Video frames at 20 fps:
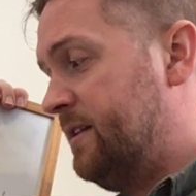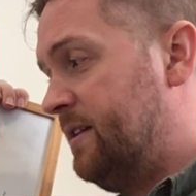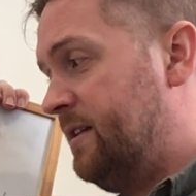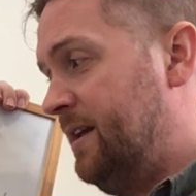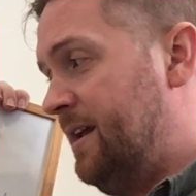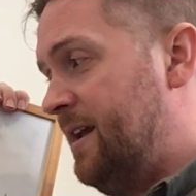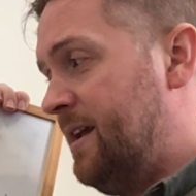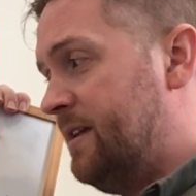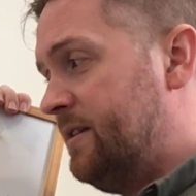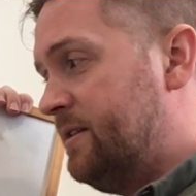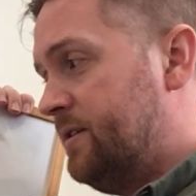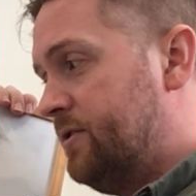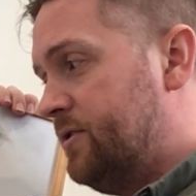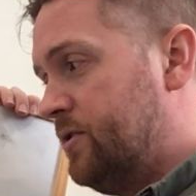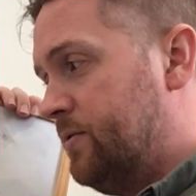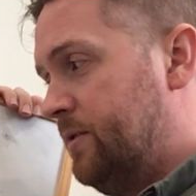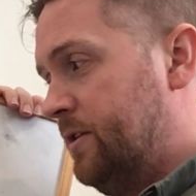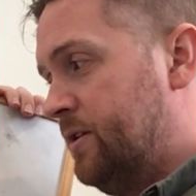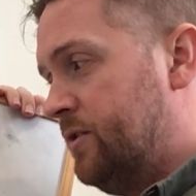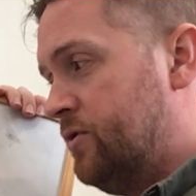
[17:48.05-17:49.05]
that.
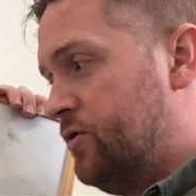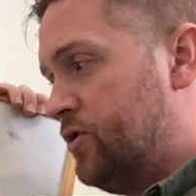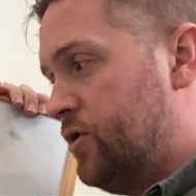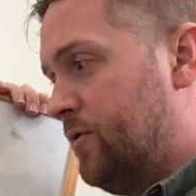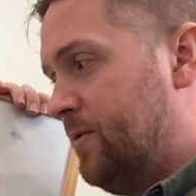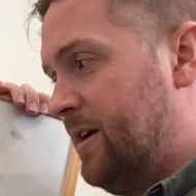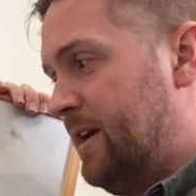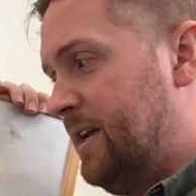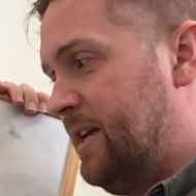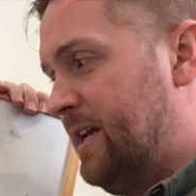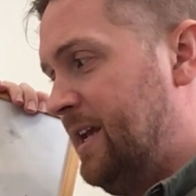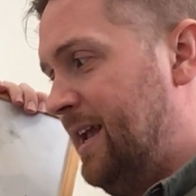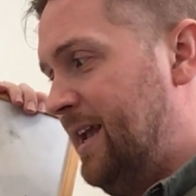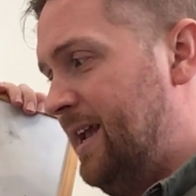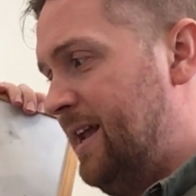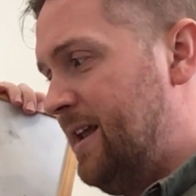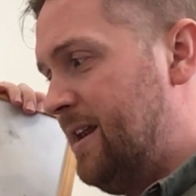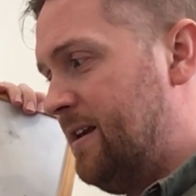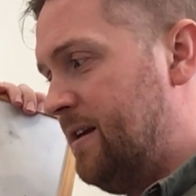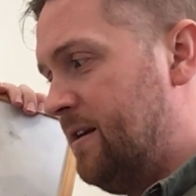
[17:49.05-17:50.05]
So we can draw it
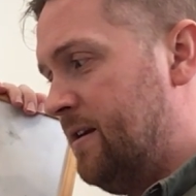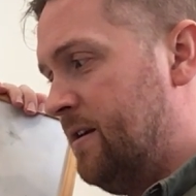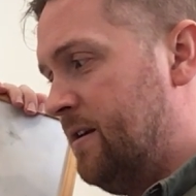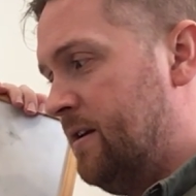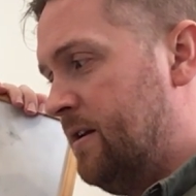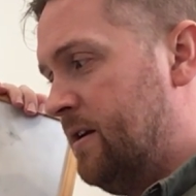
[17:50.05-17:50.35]
again.